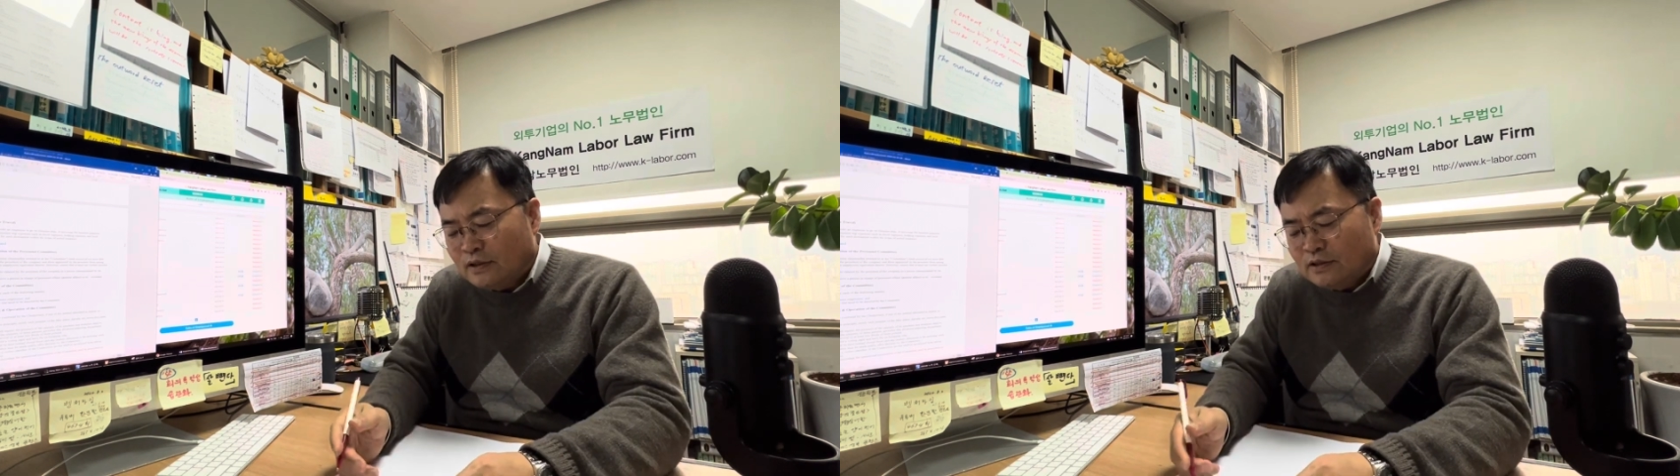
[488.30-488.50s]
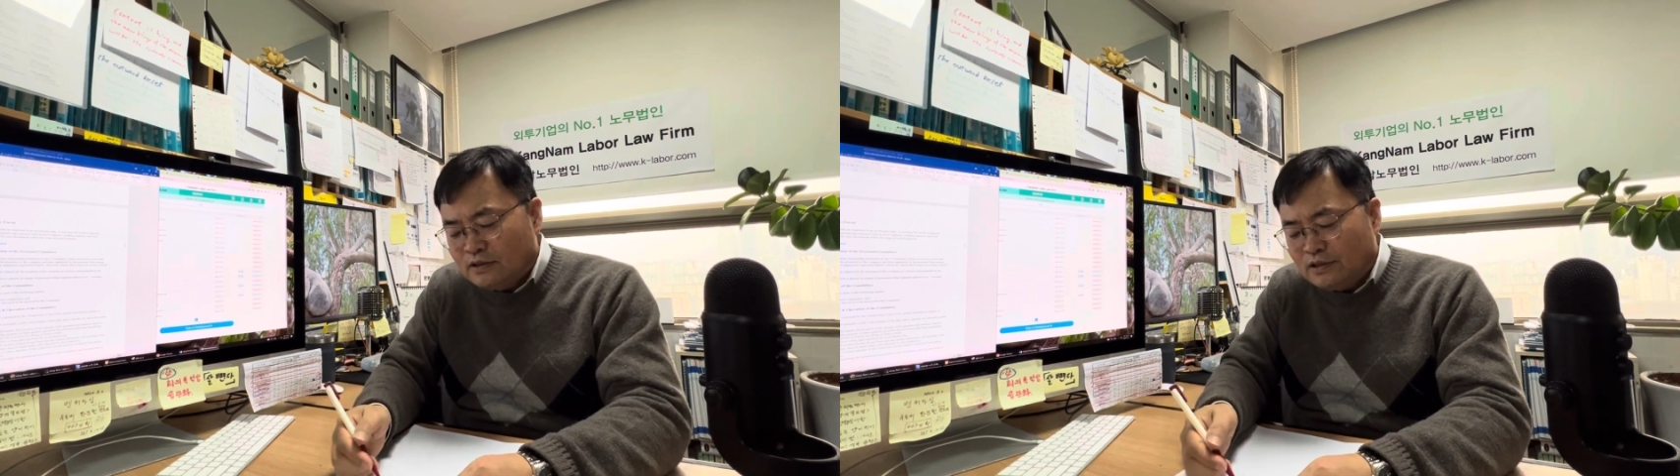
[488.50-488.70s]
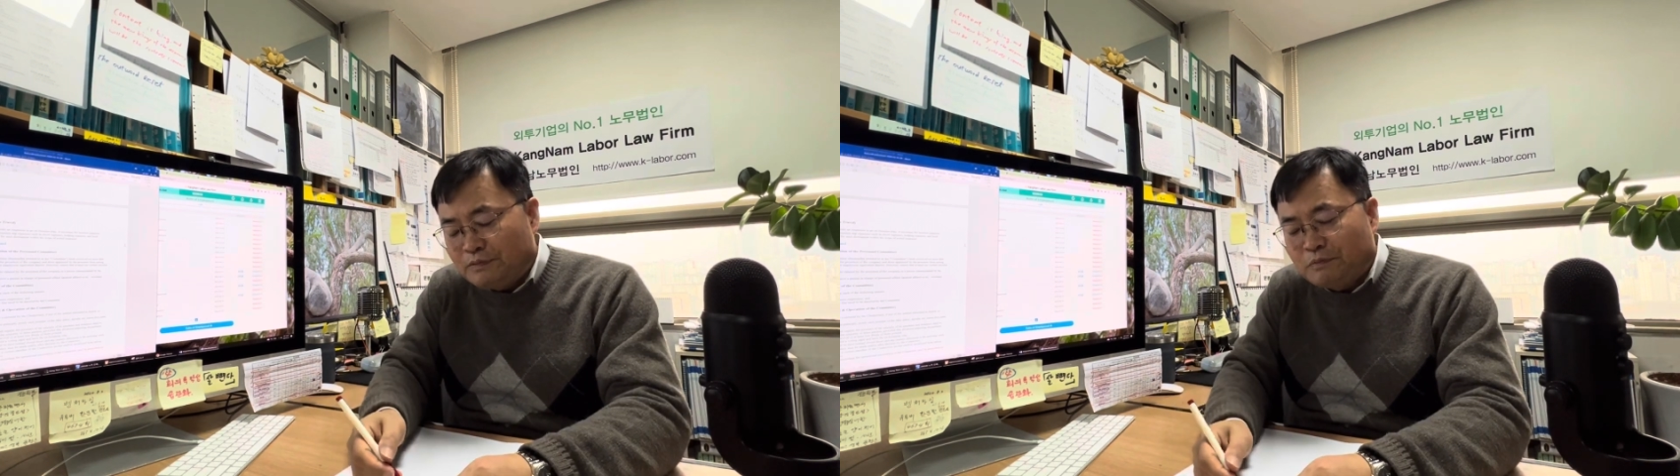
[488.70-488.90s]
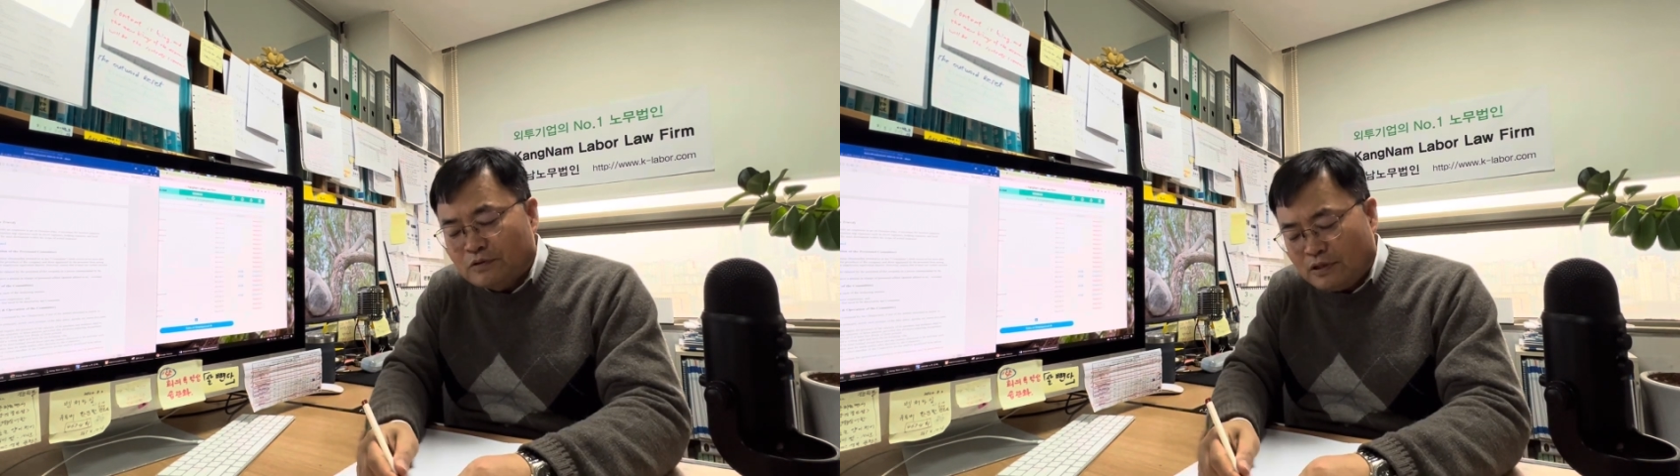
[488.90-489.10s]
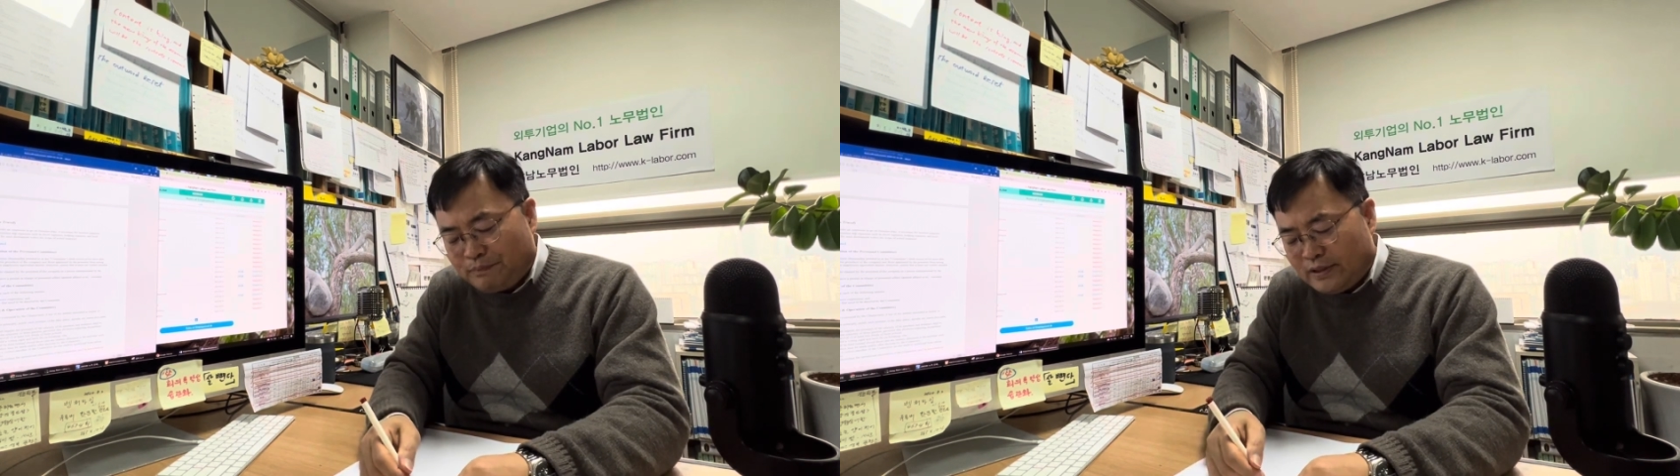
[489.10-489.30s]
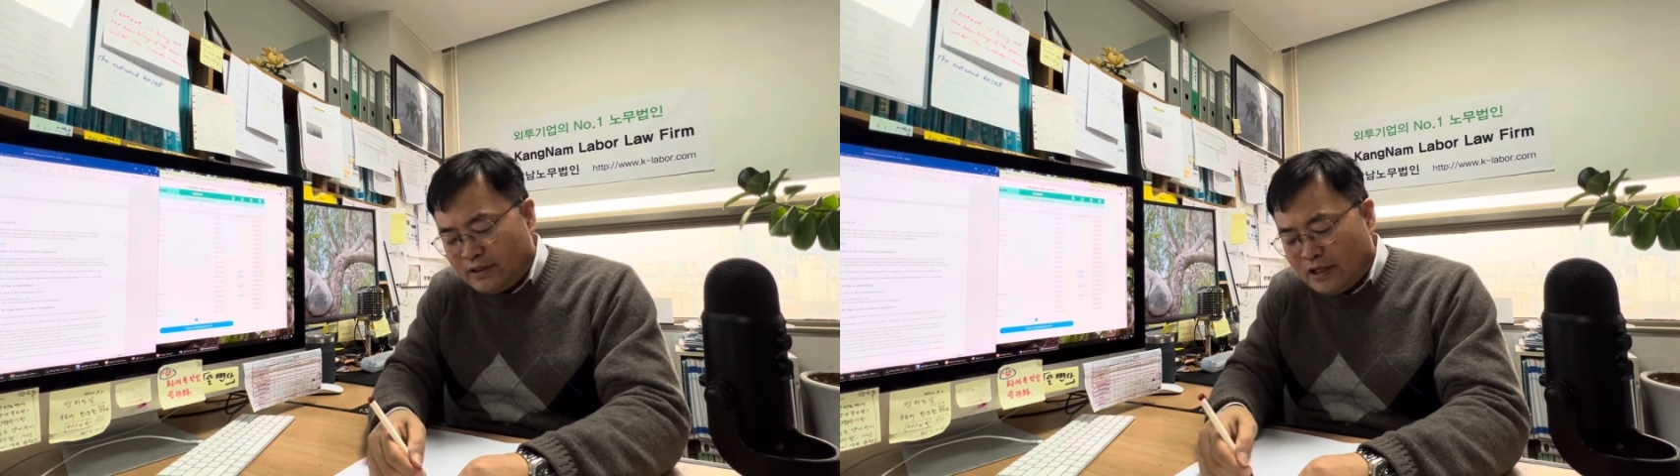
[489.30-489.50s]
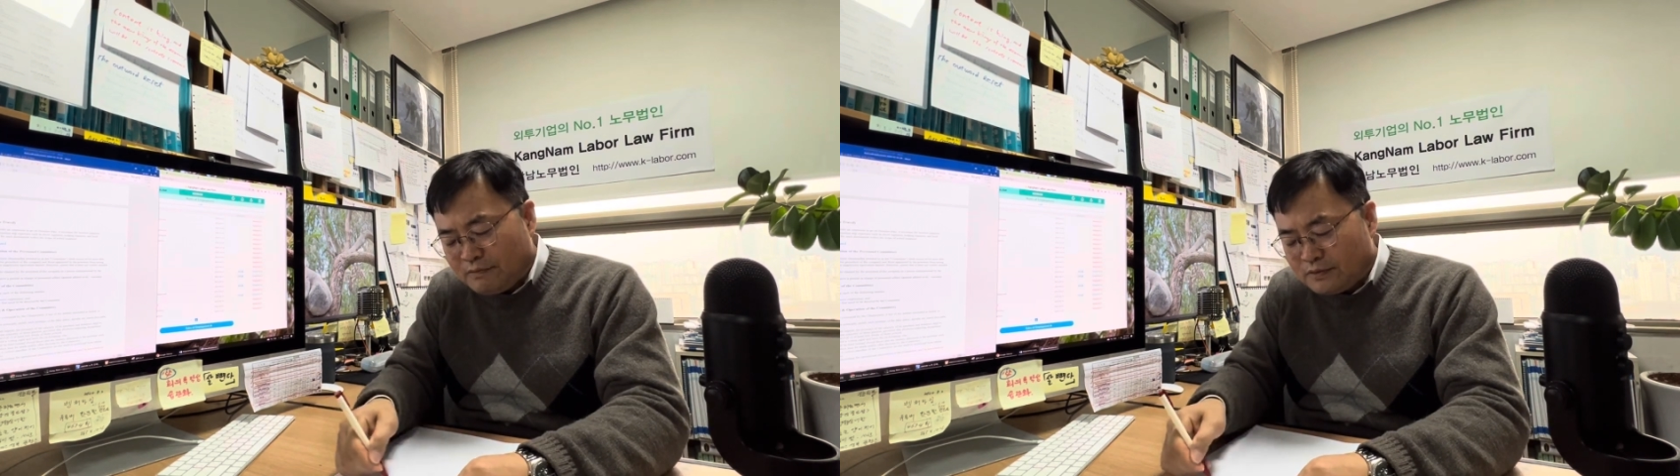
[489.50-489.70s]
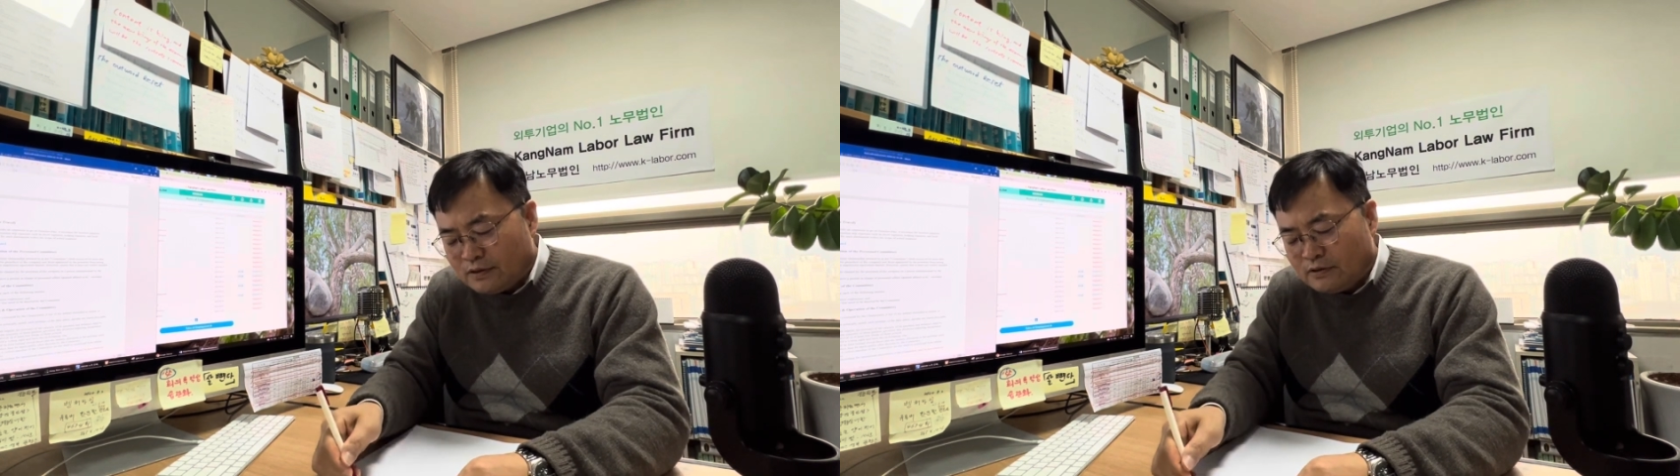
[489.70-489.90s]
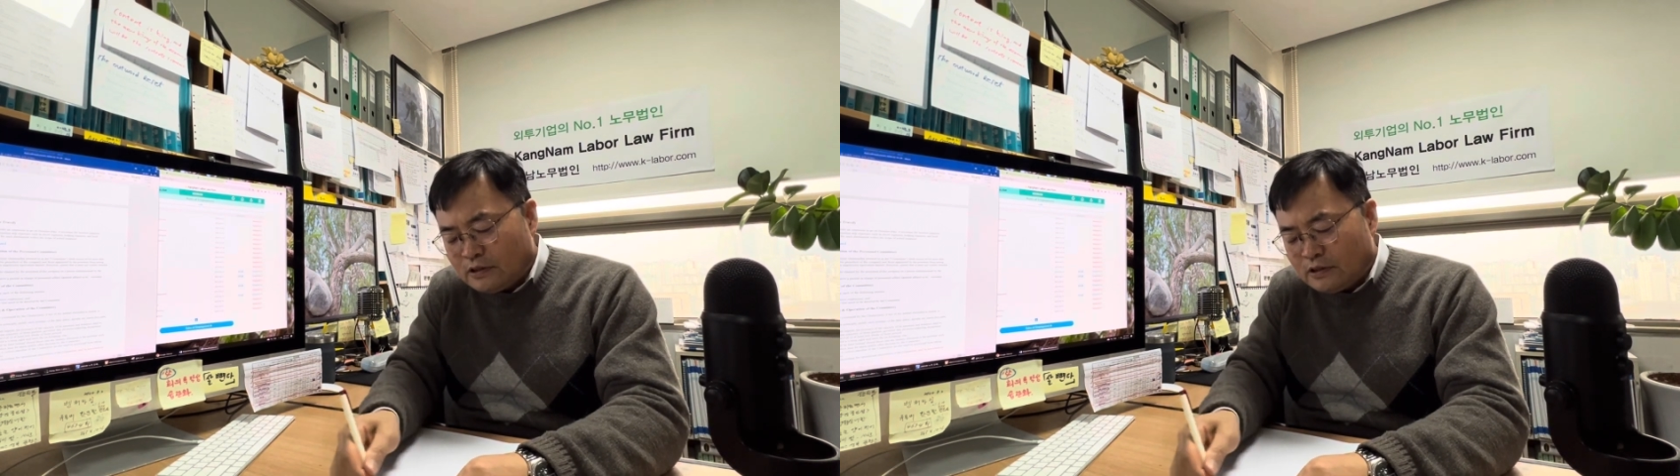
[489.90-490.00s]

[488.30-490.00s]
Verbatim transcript: uh, if a company have uh,